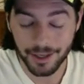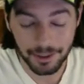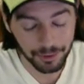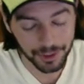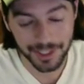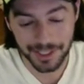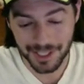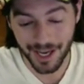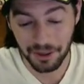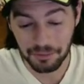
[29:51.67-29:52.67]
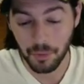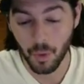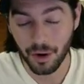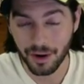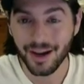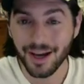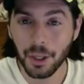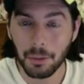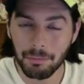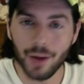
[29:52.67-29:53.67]
It really is kind of more
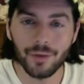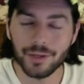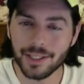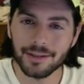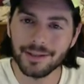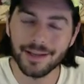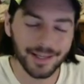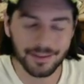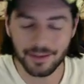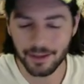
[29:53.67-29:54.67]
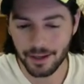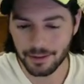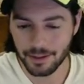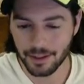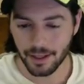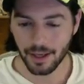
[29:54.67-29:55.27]
melony than anything, I think.